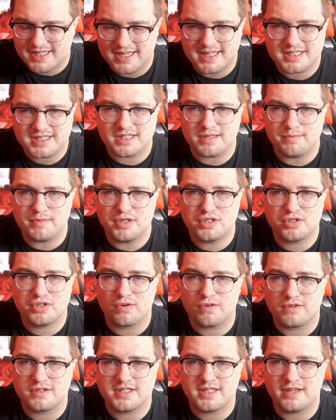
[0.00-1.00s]
it's the
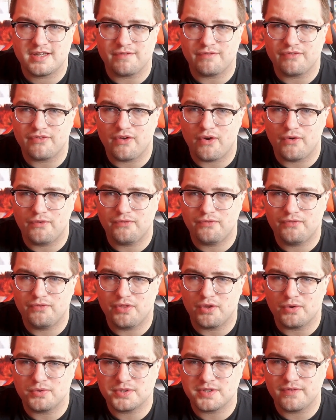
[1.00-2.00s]
majority of
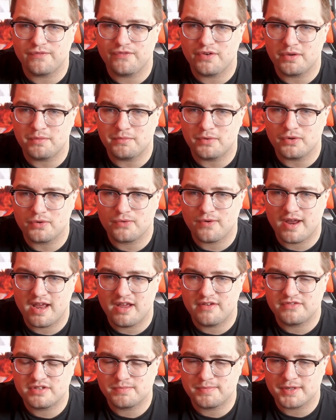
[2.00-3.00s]
those in Fillmore
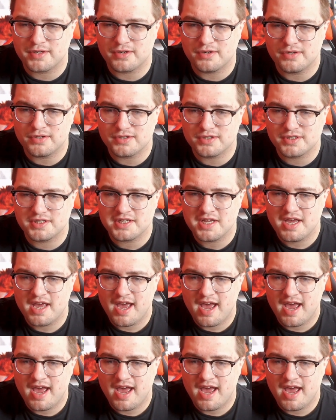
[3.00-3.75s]
Graves, because